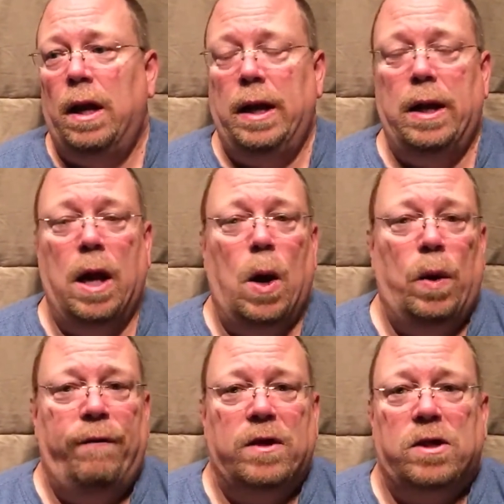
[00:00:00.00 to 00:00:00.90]
You know,
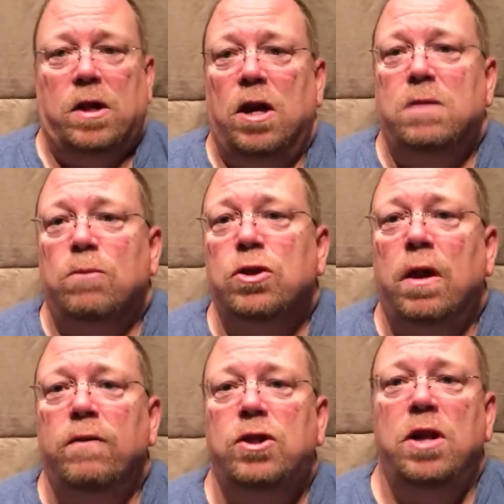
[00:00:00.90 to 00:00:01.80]
if it's a customer
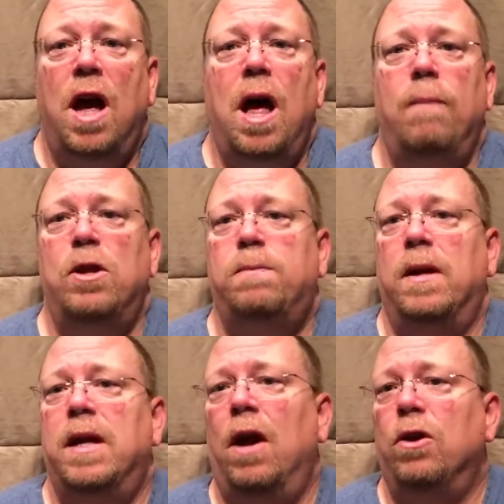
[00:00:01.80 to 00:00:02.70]
service job, you
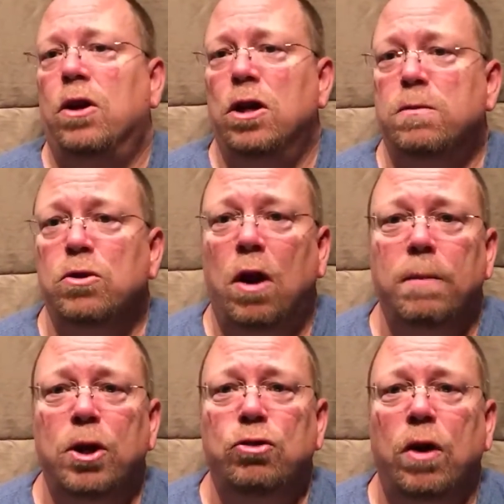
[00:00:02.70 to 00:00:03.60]
expect how your customers are to
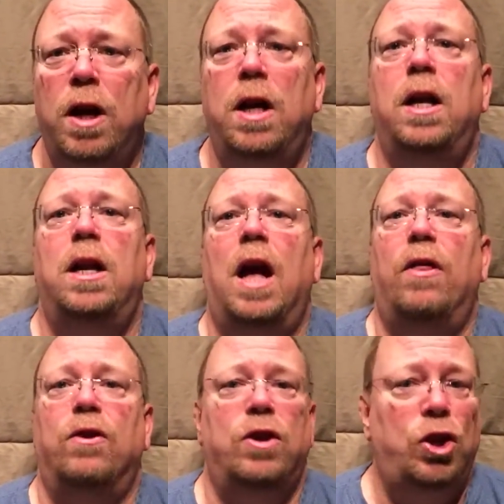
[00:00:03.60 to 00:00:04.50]
be treated, how
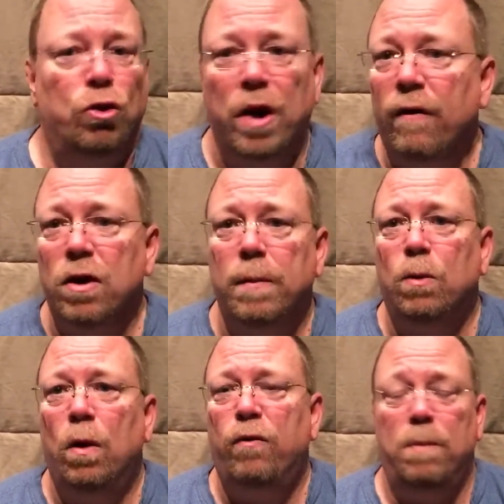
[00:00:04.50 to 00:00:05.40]
you're never to be
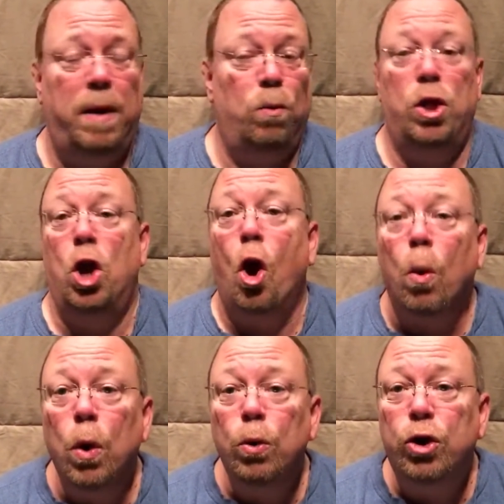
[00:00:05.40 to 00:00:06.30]
rude from them, even when they are
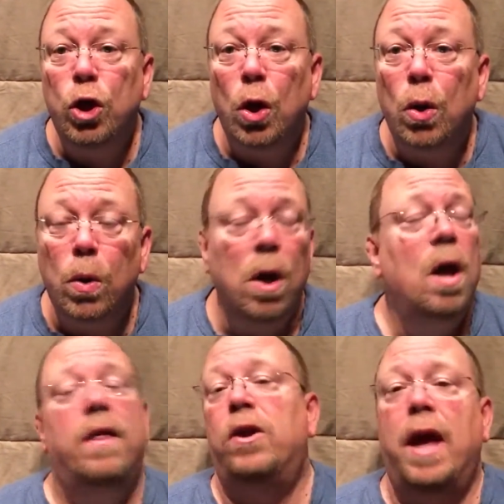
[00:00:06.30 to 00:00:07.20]
rude to you.
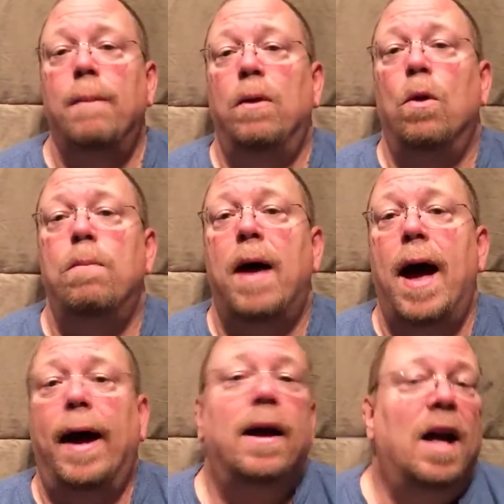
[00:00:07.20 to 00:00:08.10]
You can't be rude
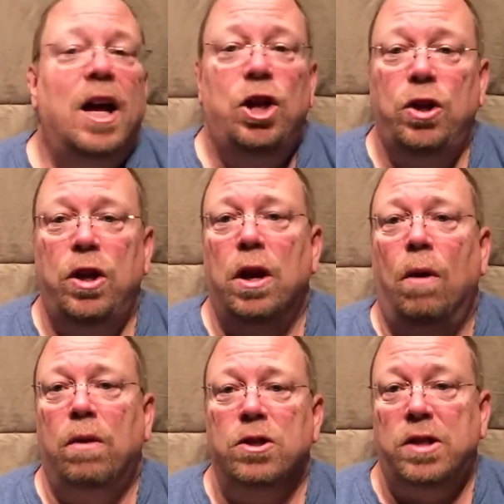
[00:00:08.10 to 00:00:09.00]
back, you
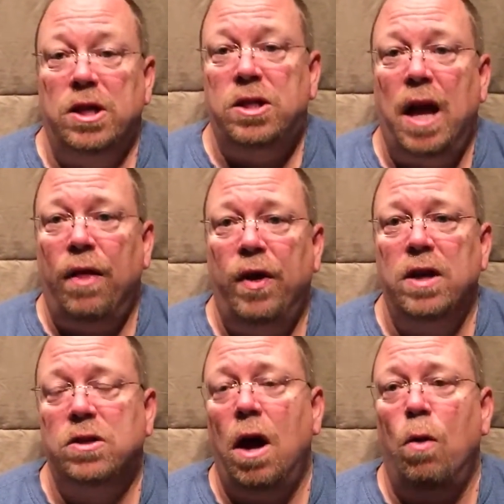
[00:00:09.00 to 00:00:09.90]
know, because this is how
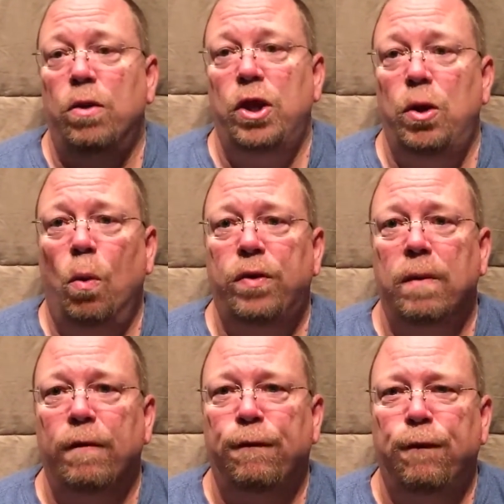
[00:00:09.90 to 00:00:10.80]
things go. You want
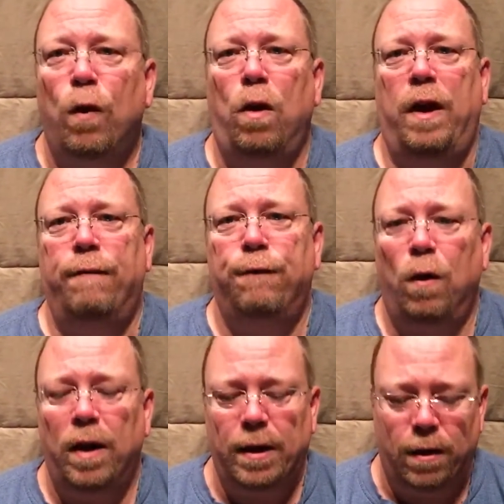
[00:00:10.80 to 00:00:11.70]
them to
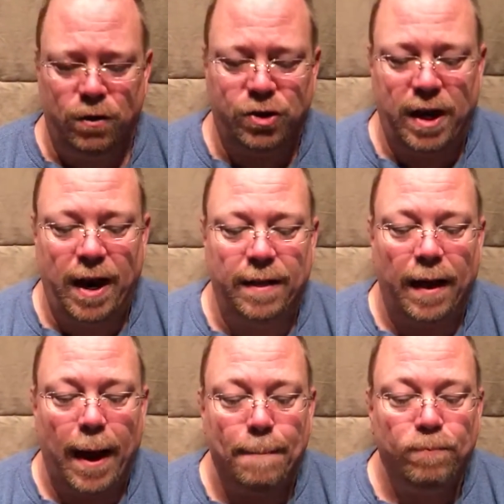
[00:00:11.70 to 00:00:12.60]
fully understand
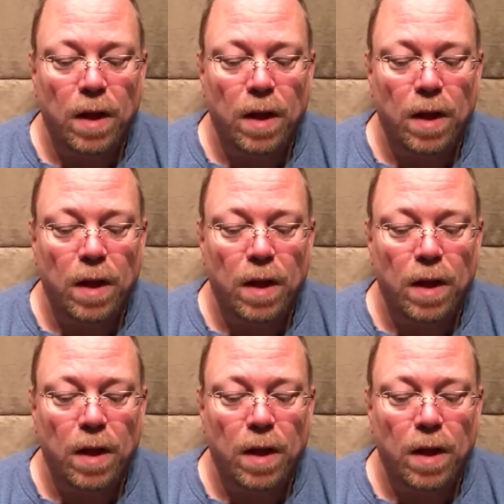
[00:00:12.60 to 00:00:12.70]
that.